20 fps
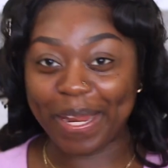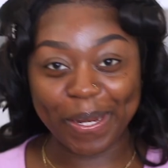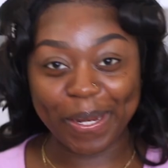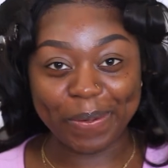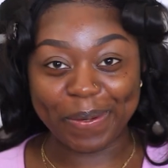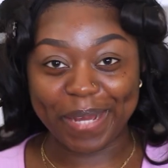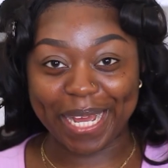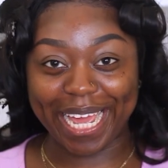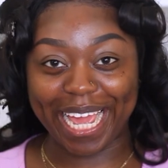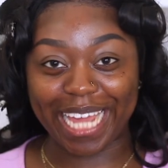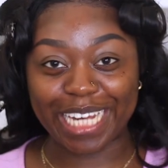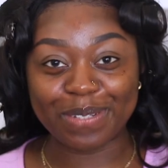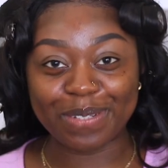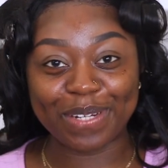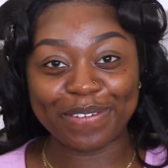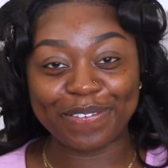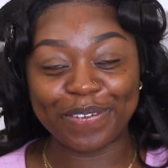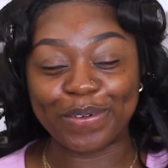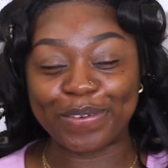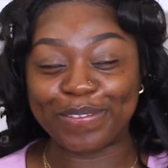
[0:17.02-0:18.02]
I don't know why. I just
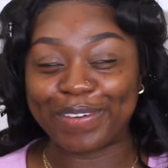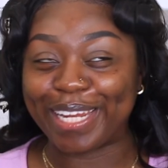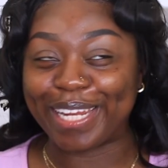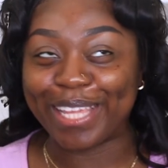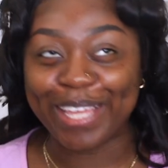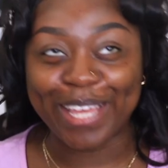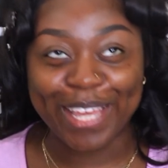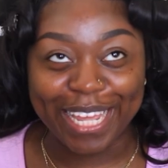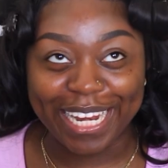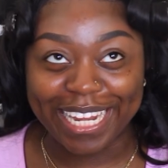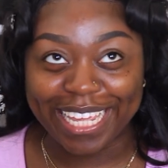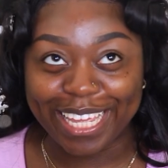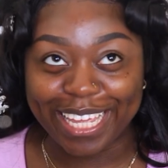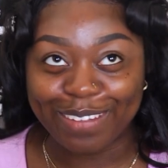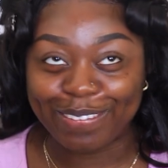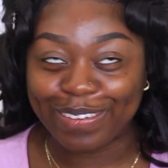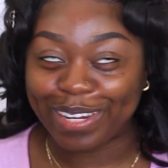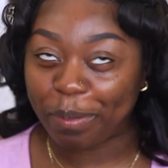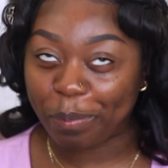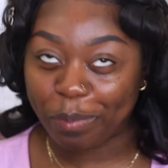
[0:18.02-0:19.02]
want to feel really
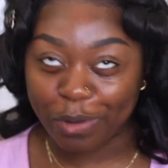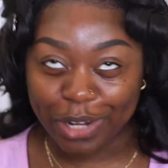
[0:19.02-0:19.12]
girly, really